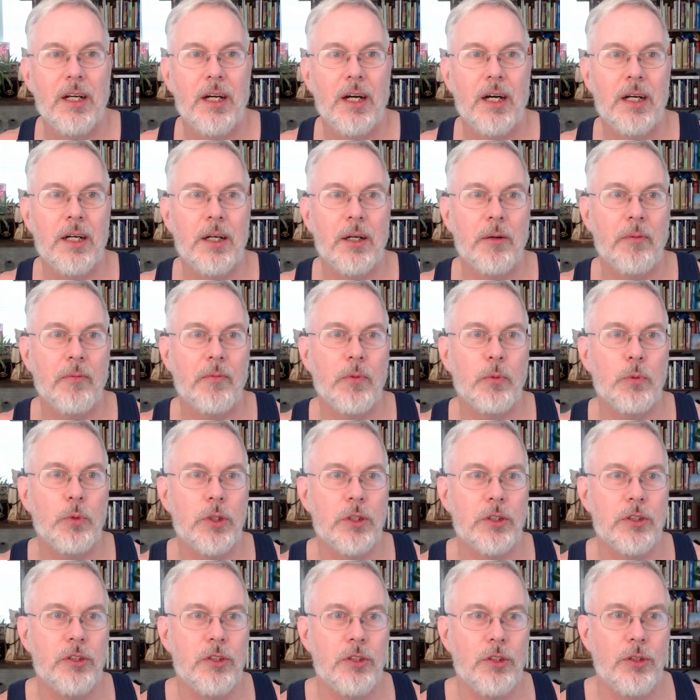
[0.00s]

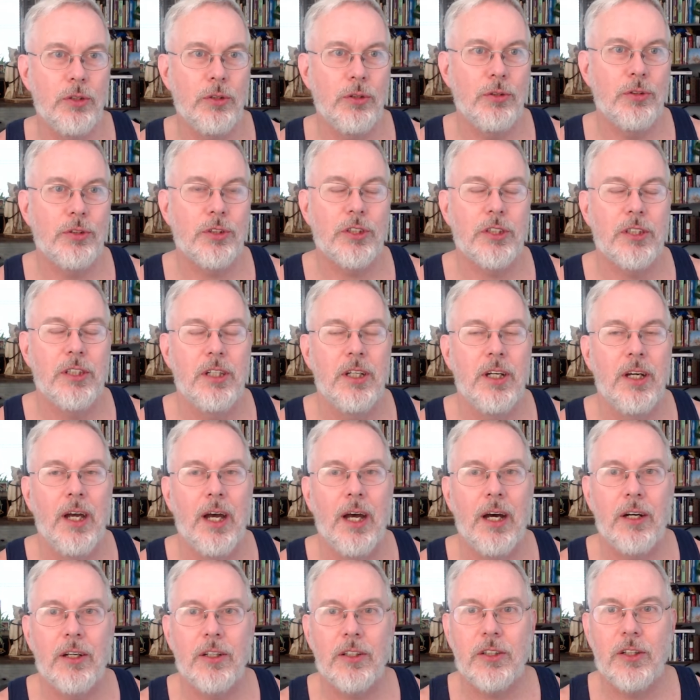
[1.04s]
will use
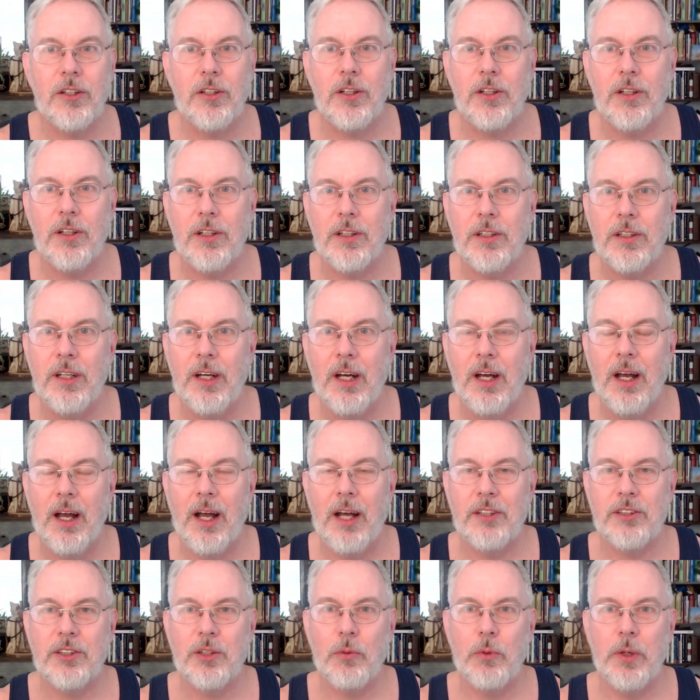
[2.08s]
alcohol
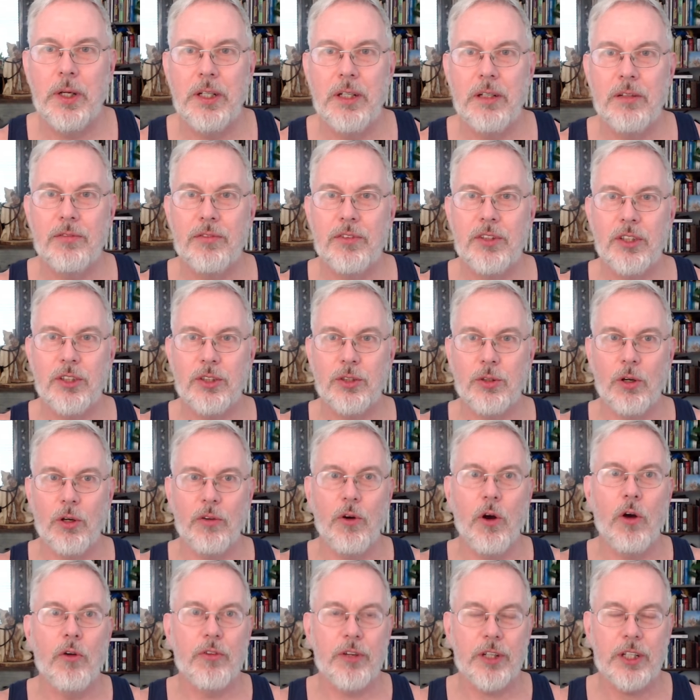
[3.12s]
as a way of just sort of
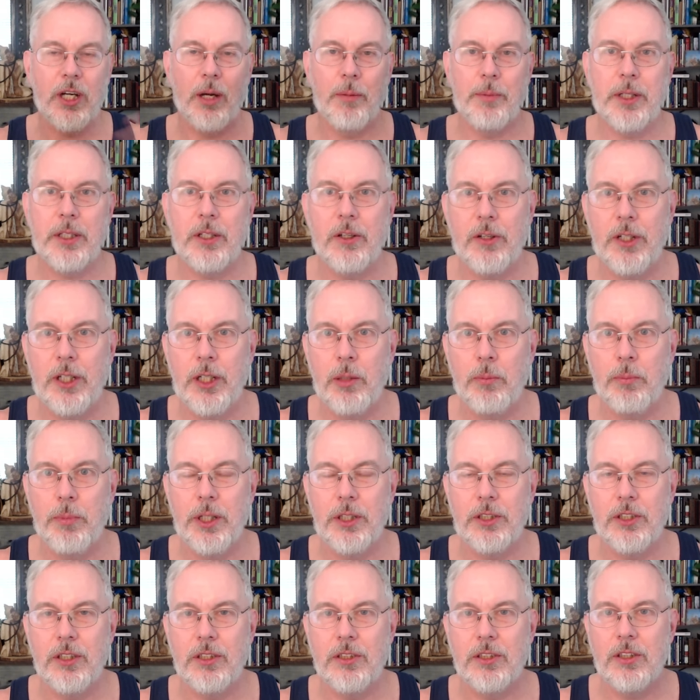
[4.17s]
overcoming their
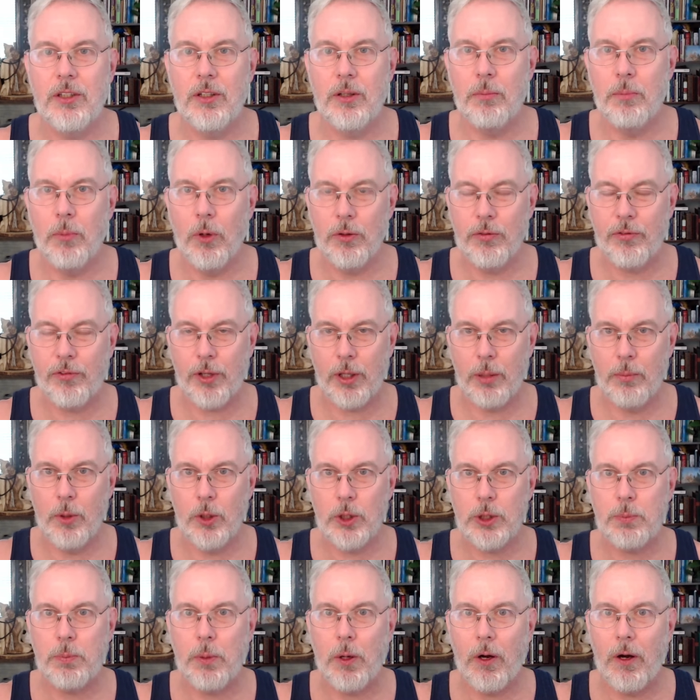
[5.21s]
inhibitions. You know, for the
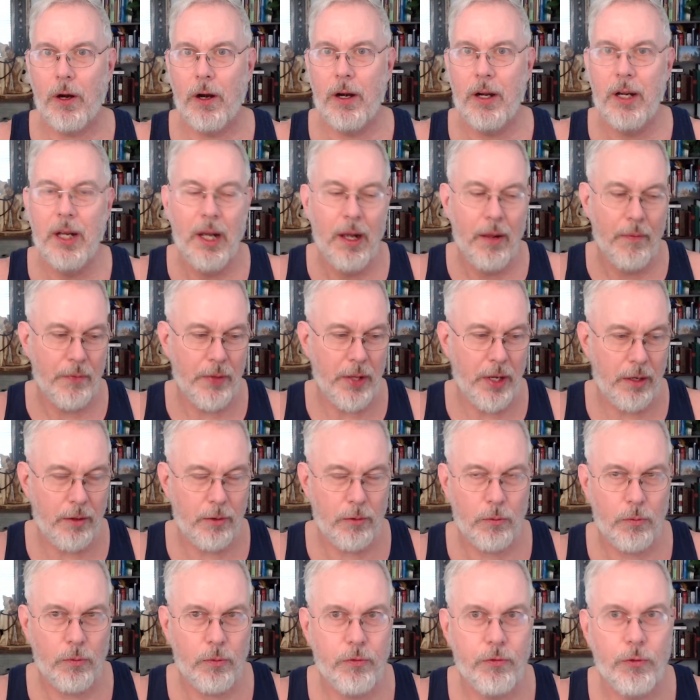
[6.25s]
most part,
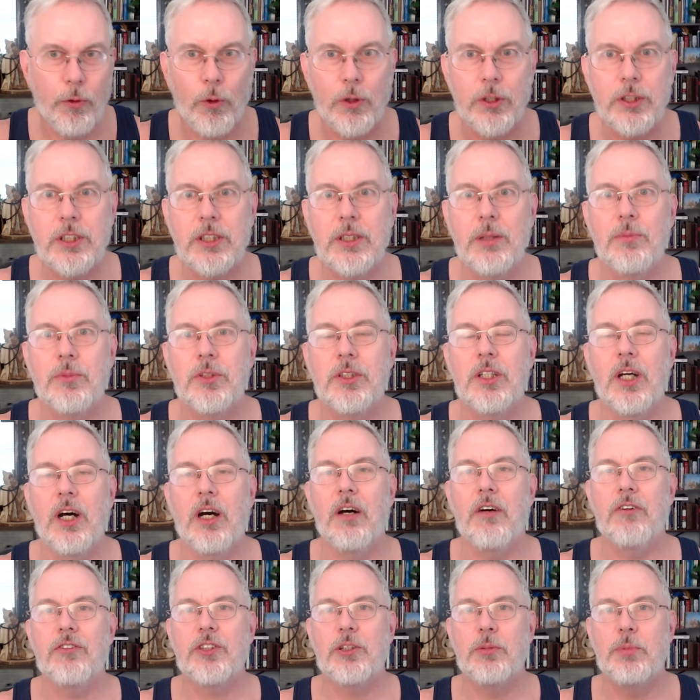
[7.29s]
they force
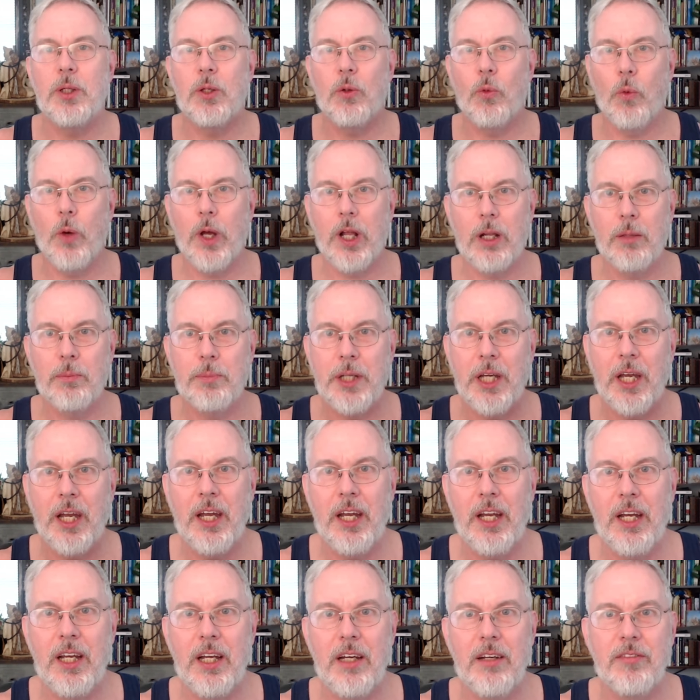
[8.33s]
themselves to be
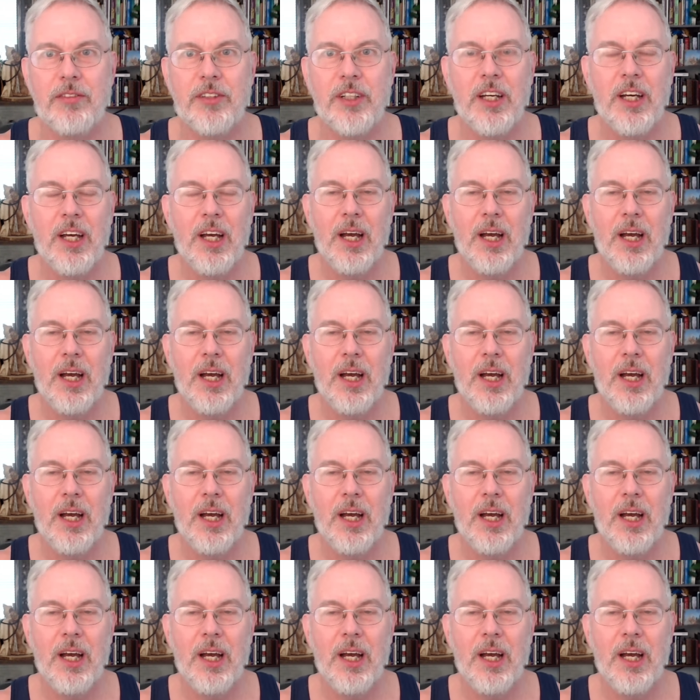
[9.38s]
well-behaved.